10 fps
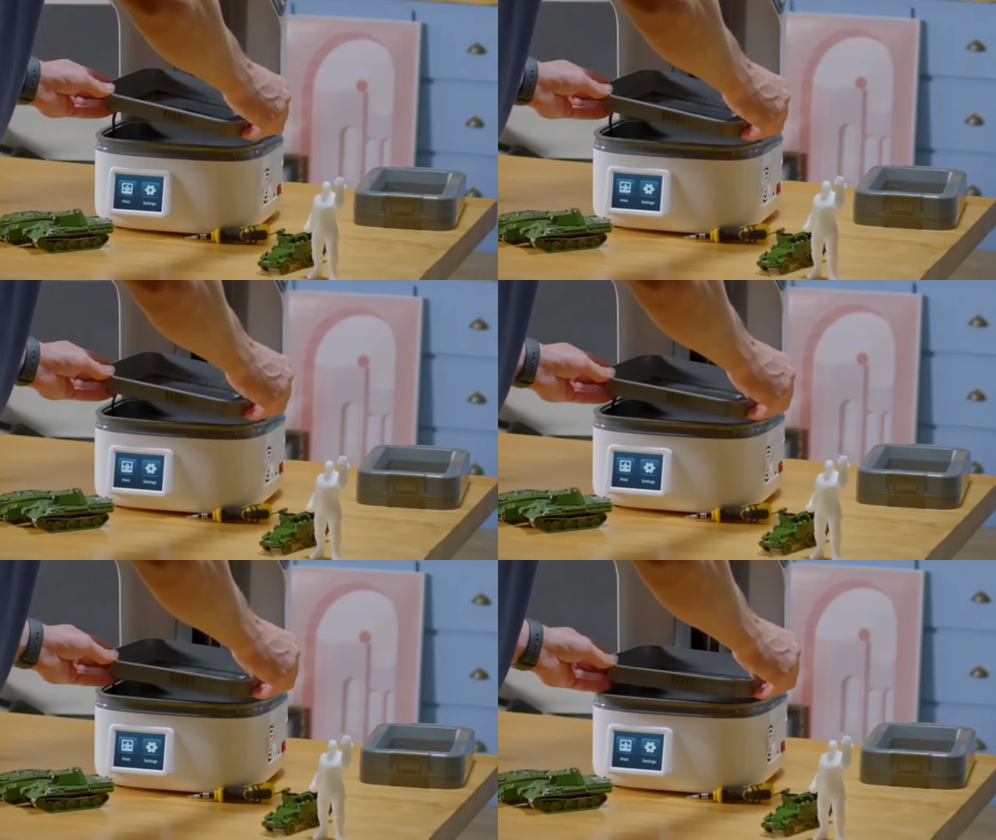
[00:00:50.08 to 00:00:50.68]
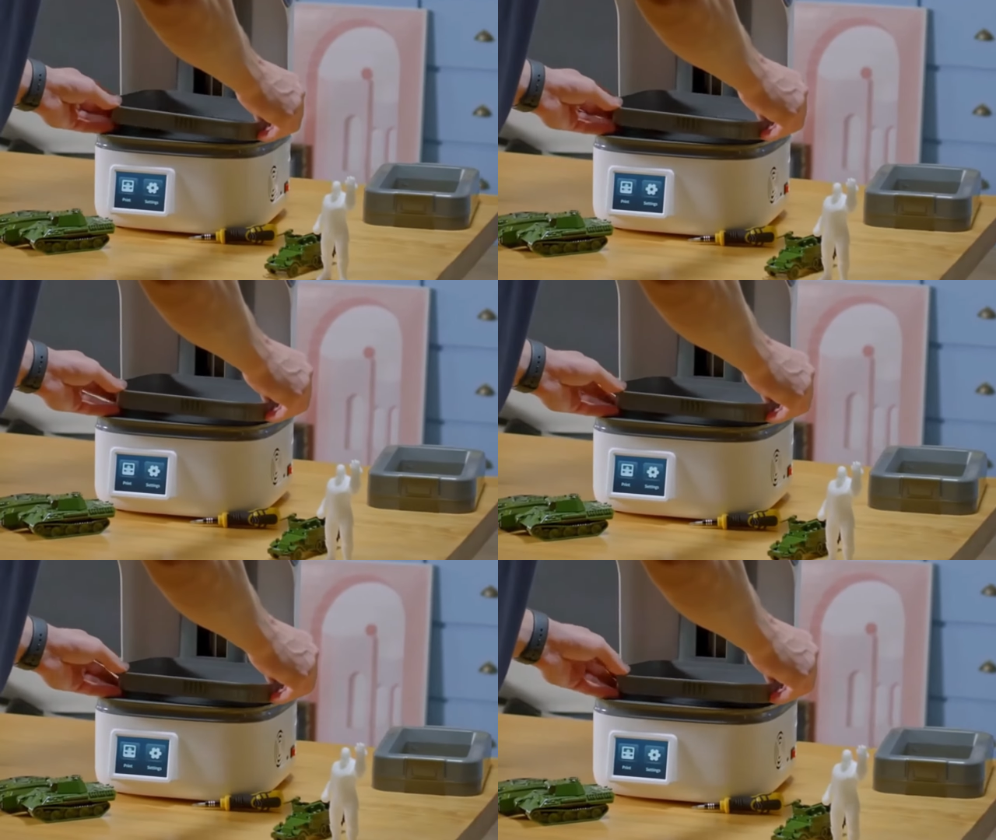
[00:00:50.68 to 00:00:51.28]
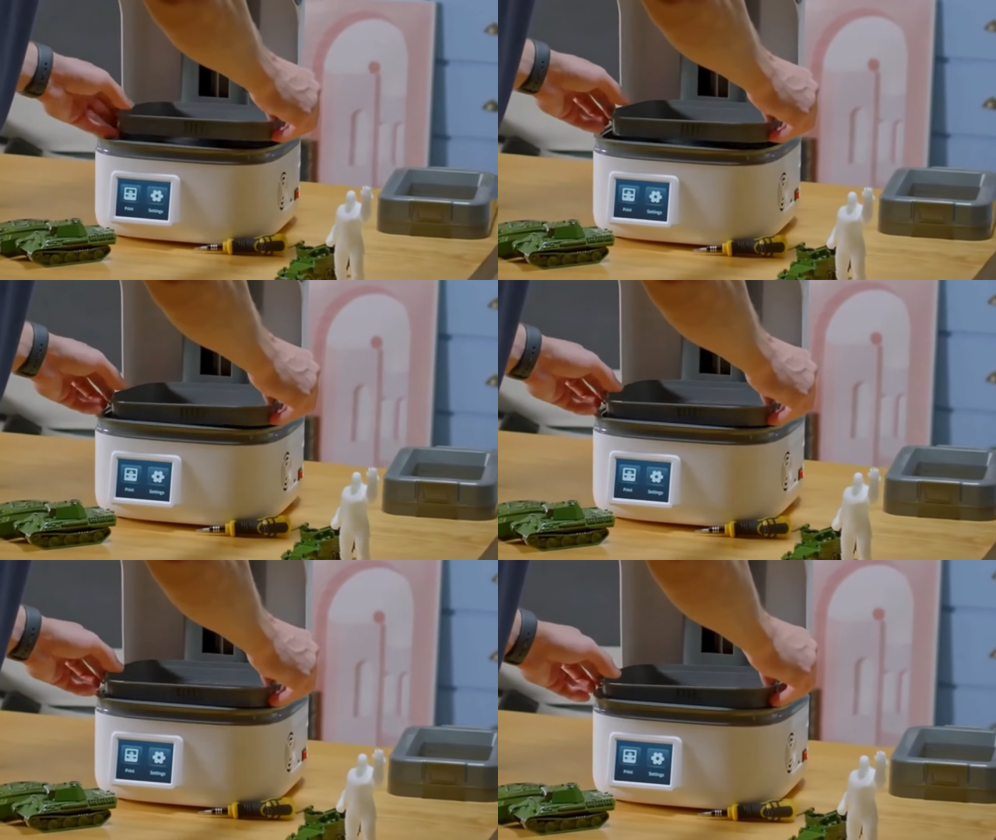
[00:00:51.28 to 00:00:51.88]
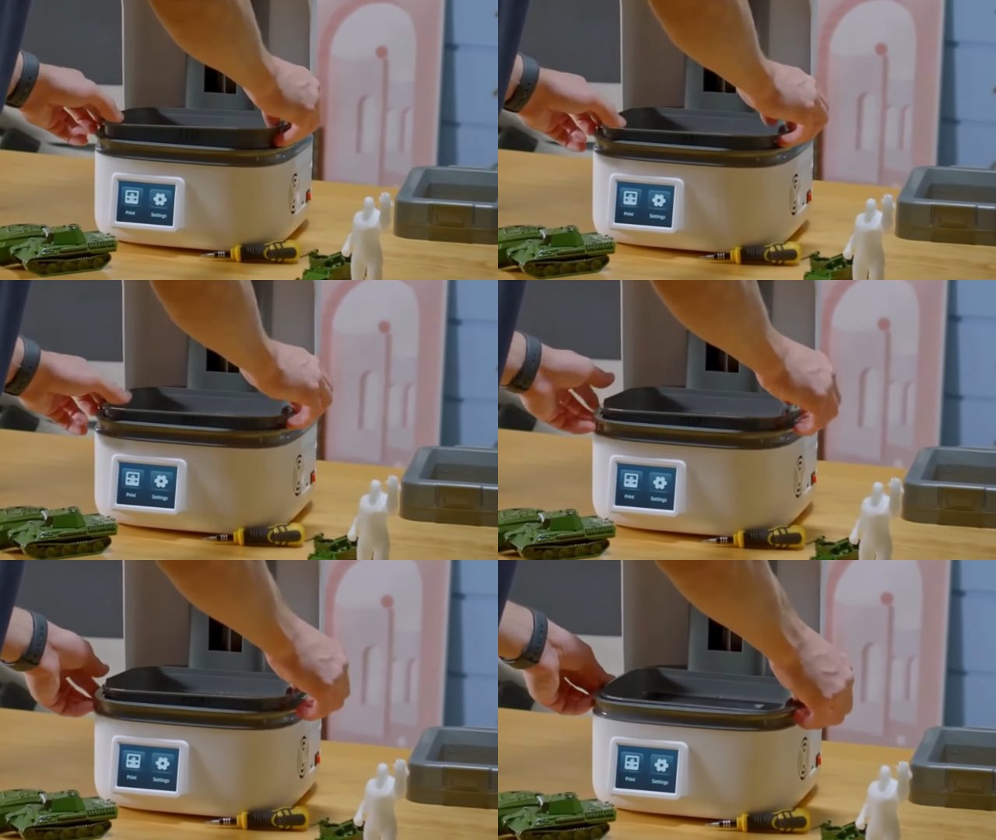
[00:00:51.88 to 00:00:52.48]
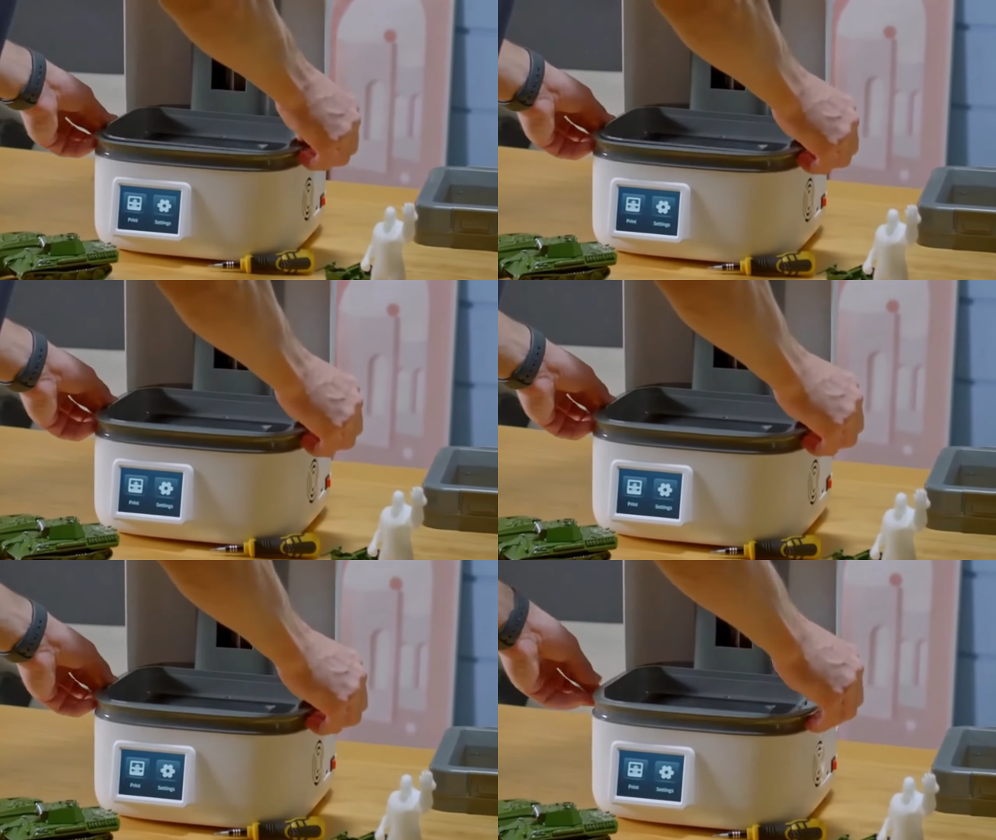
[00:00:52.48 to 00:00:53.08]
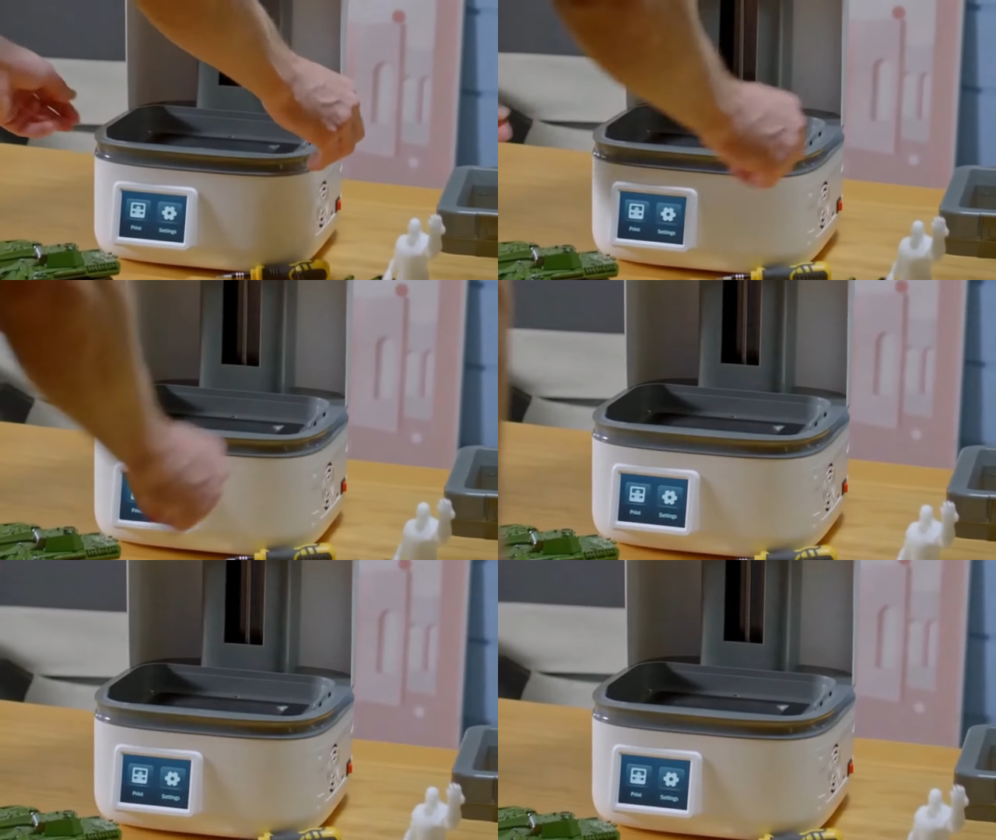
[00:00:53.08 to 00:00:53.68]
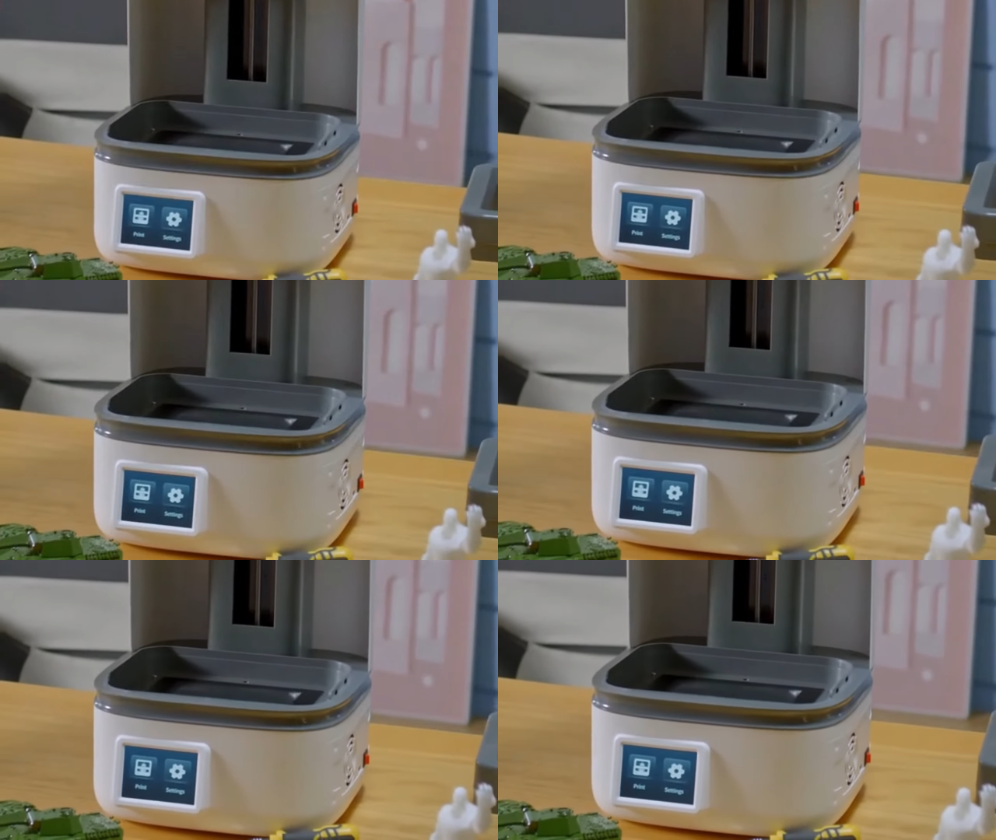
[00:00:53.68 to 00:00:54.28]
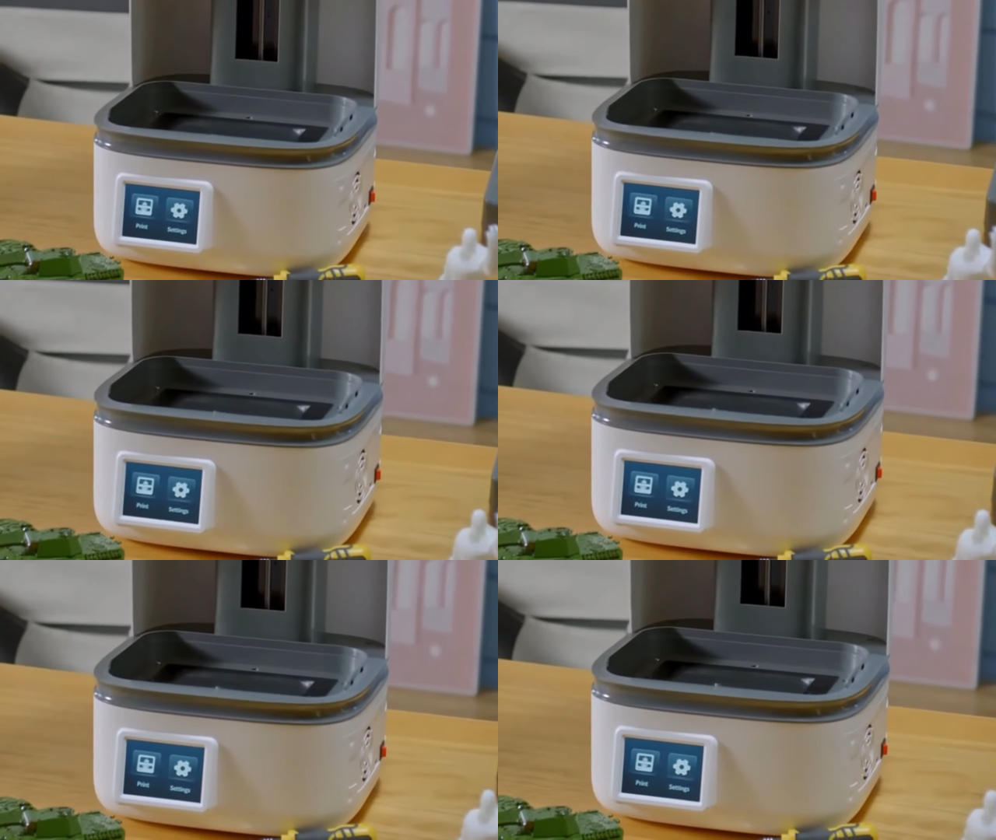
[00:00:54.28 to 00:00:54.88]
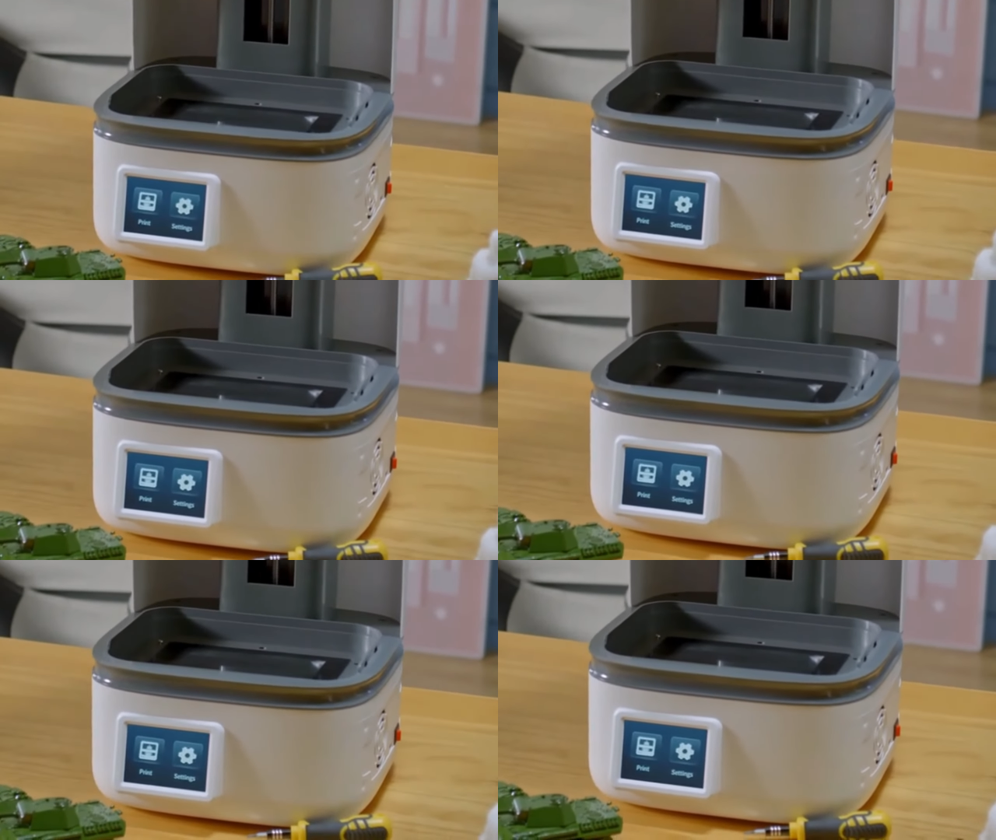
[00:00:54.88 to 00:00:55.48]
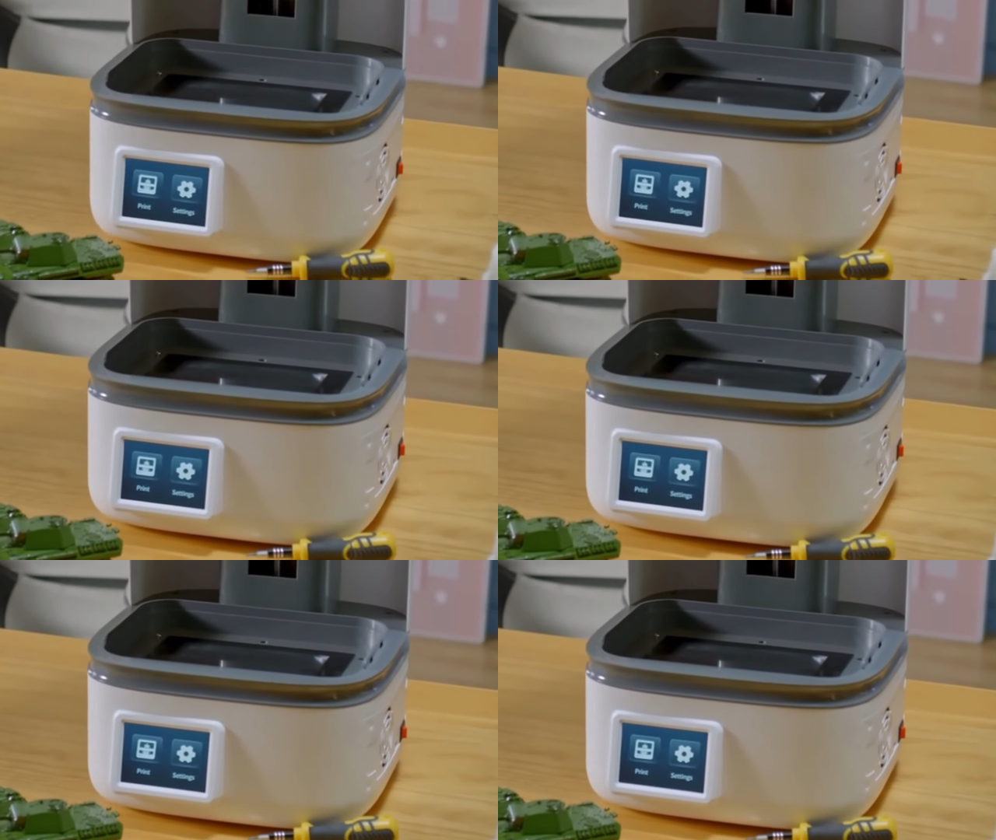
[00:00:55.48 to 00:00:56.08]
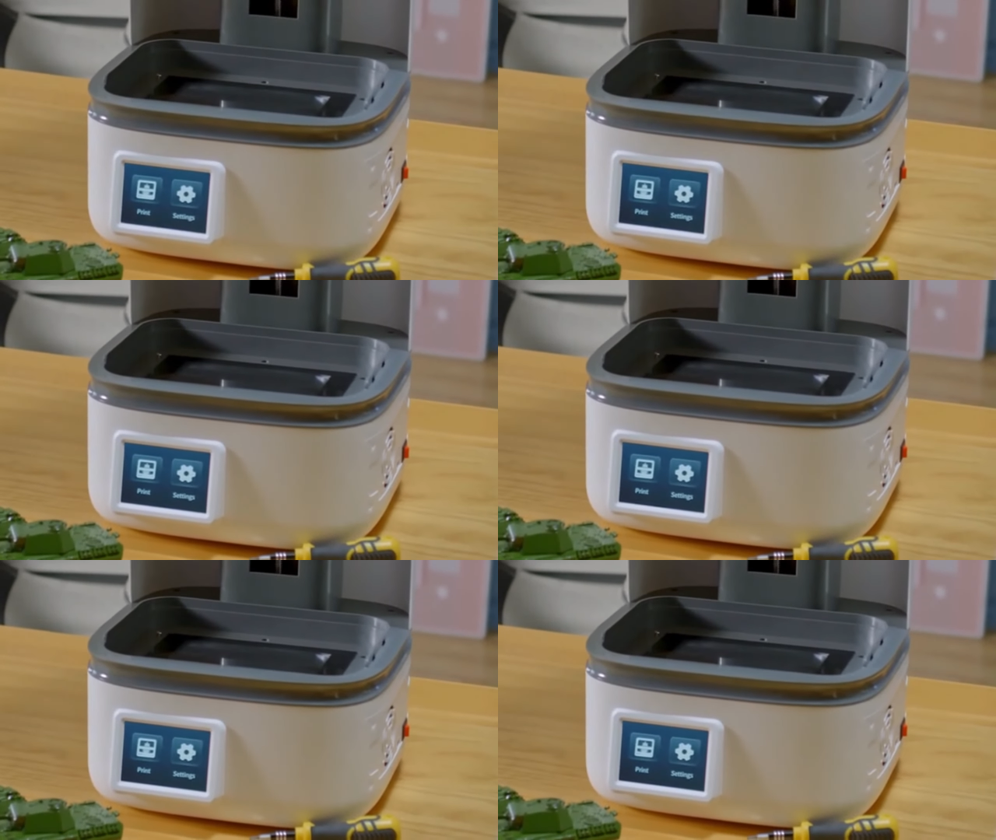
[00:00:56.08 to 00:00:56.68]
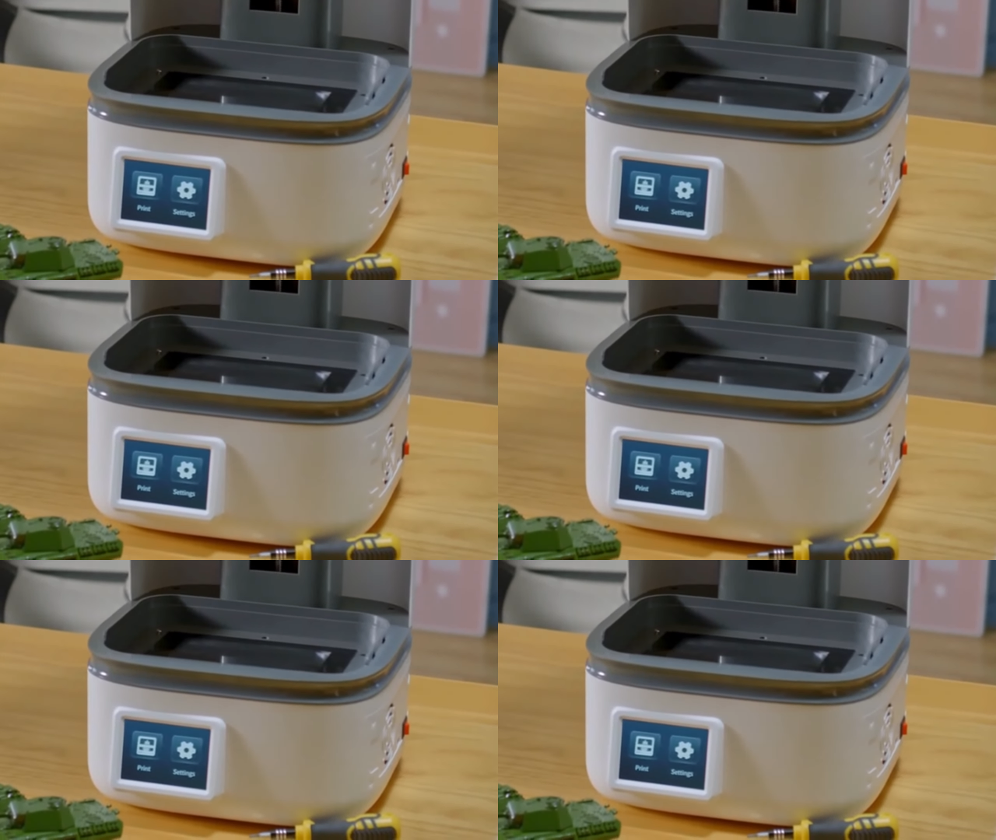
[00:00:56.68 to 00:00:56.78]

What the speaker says: (no speaker visible)